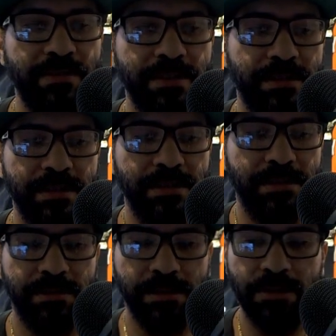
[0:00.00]

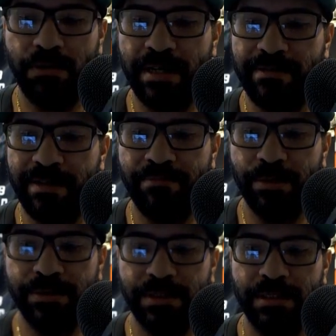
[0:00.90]
I
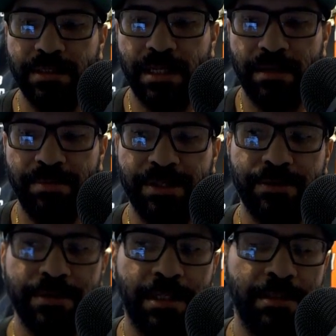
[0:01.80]
posted
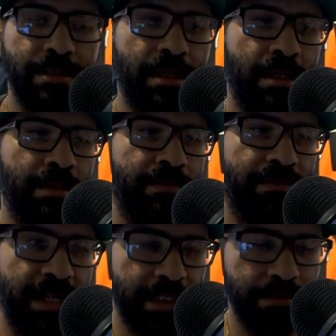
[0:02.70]
pictures on
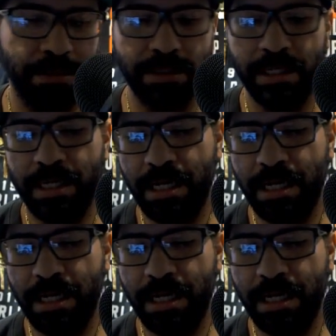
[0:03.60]
Facebook